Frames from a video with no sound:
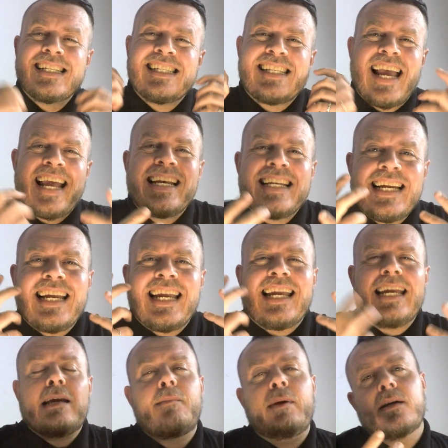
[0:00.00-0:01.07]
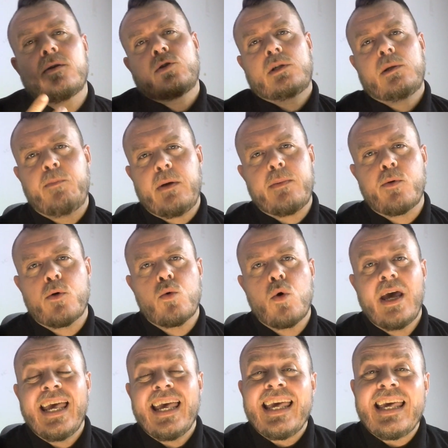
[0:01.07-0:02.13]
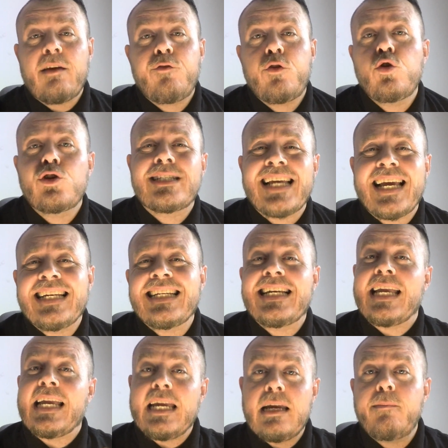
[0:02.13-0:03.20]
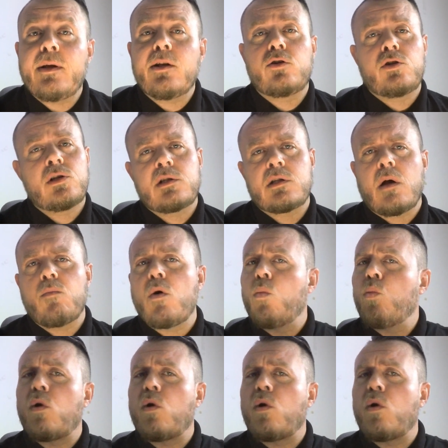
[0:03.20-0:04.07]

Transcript: sending emails to people. If you send an email to someone,